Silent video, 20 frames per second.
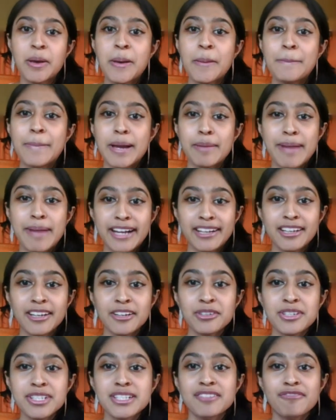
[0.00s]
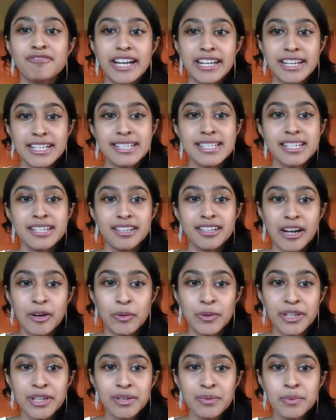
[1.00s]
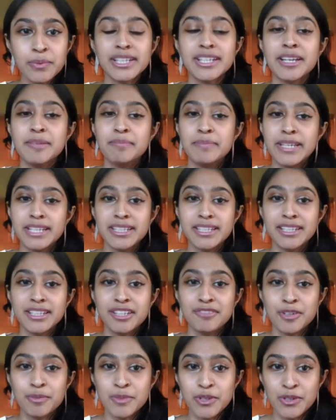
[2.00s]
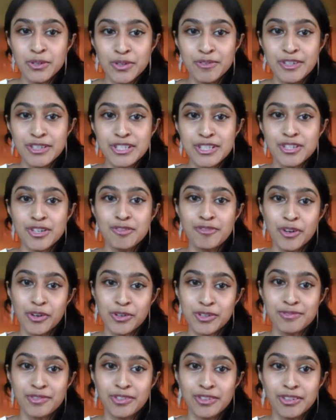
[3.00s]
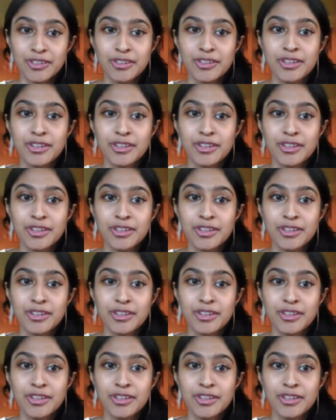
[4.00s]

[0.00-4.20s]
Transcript: My background is in finance and accounting with an MBA degree from the University of Oxford.